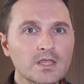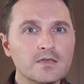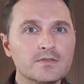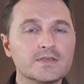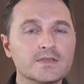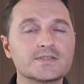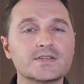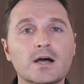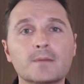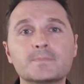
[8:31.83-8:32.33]

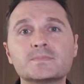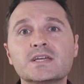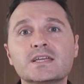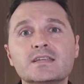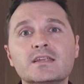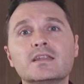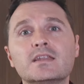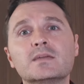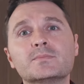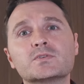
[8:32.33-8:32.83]
This update
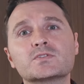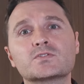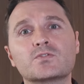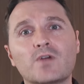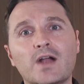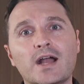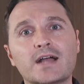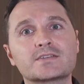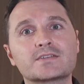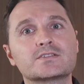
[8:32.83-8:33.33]
enables
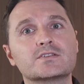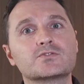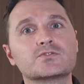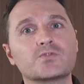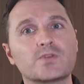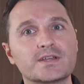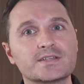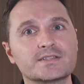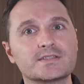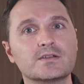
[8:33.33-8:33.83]
Grass to
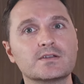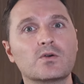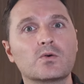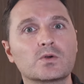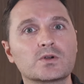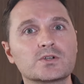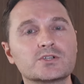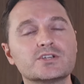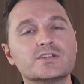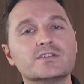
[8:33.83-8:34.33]
trace the
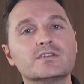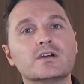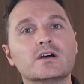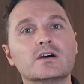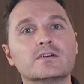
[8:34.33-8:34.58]
origin